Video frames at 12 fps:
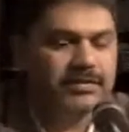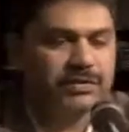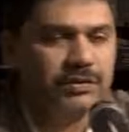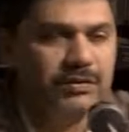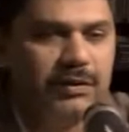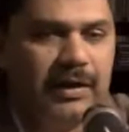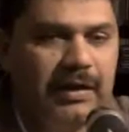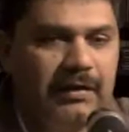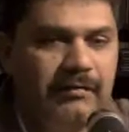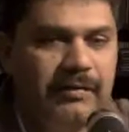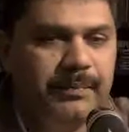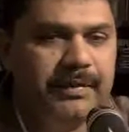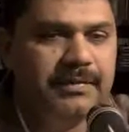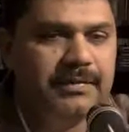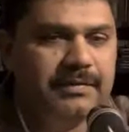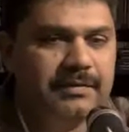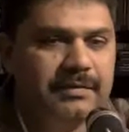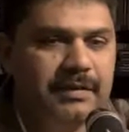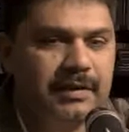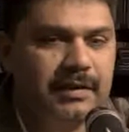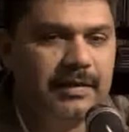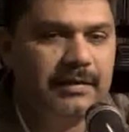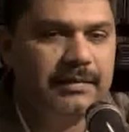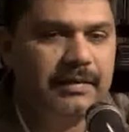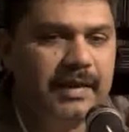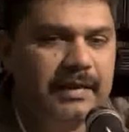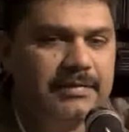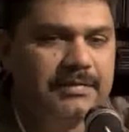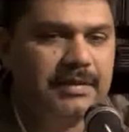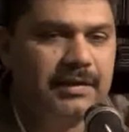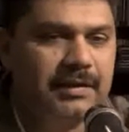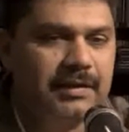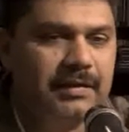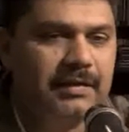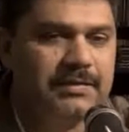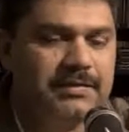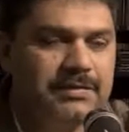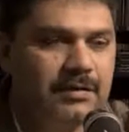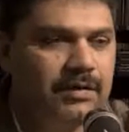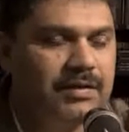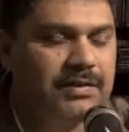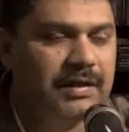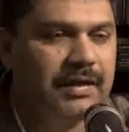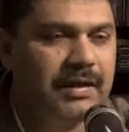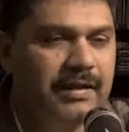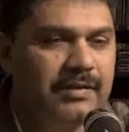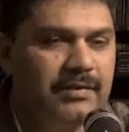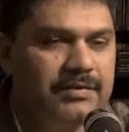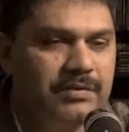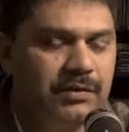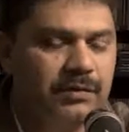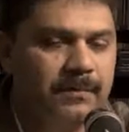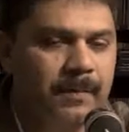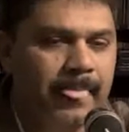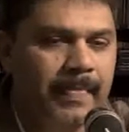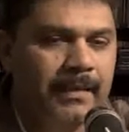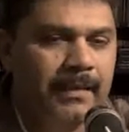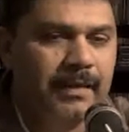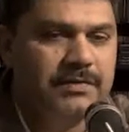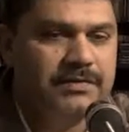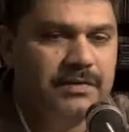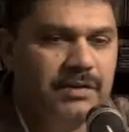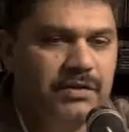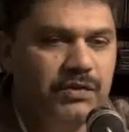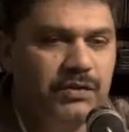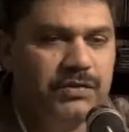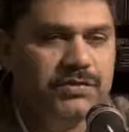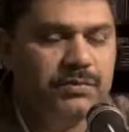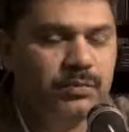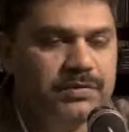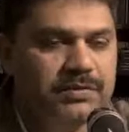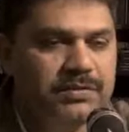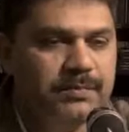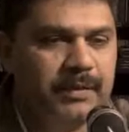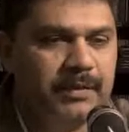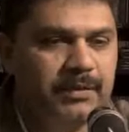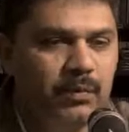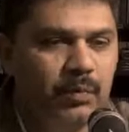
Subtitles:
So I'll repeat that as slowly as I can. So it's Eunice, which is spelled